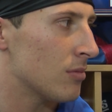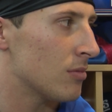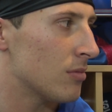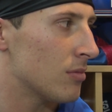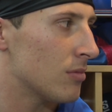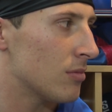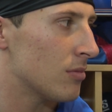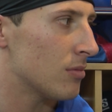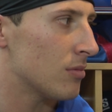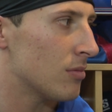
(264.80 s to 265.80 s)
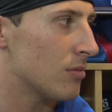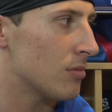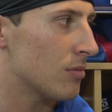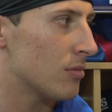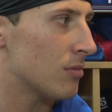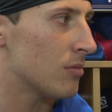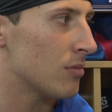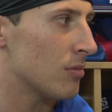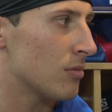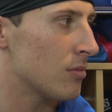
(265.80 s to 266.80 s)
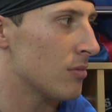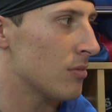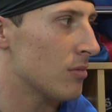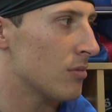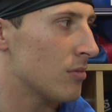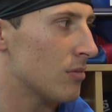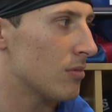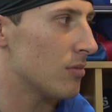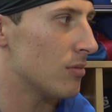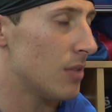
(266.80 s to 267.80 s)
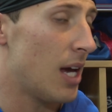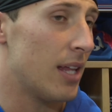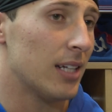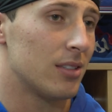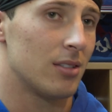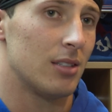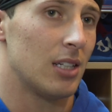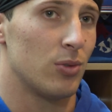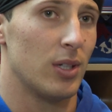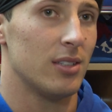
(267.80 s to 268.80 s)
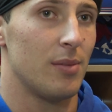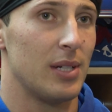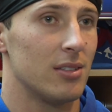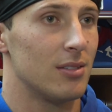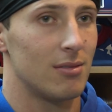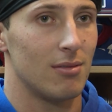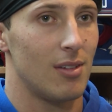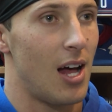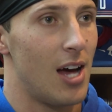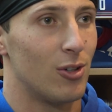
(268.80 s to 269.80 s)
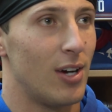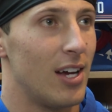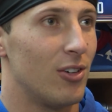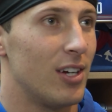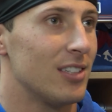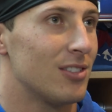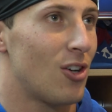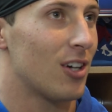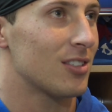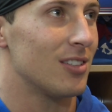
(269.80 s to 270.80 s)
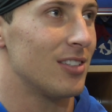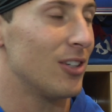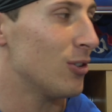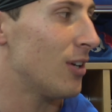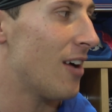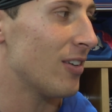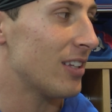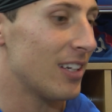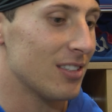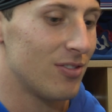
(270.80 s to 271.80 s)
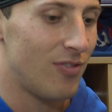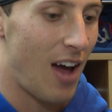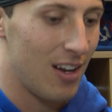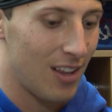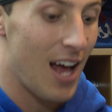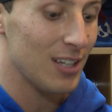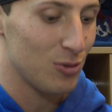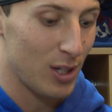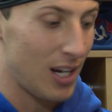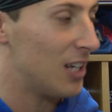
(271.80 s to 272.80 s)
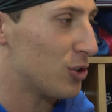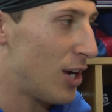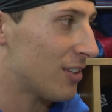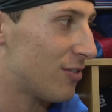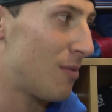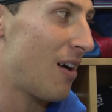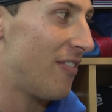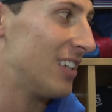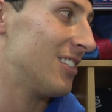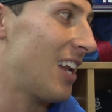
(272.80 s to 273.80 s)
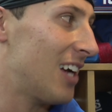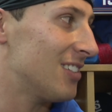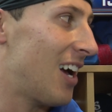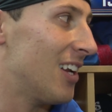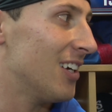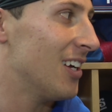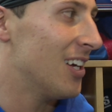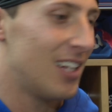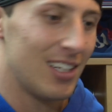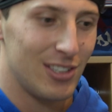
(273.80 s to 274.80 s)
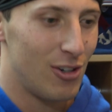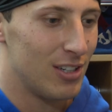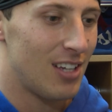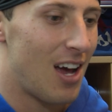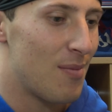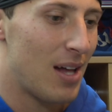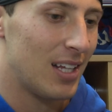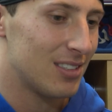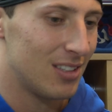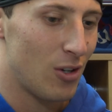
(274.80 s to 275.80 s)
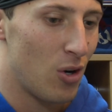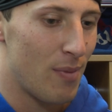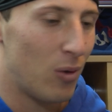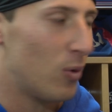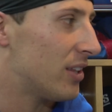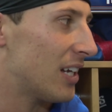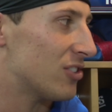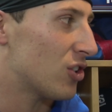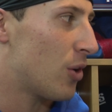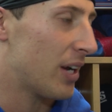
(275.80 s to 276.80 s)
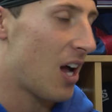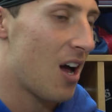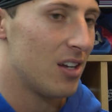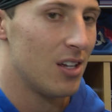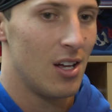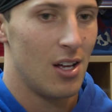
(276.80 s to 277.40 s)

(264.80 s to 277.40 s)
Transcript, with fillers: they'll let you know when it's time to do that stuff? Yeah, that's that's what it is. I mean, I don't handle any talks until everything is finalized with the contract in front of my face and then I sign it. That's the only time I like to know about what things are going on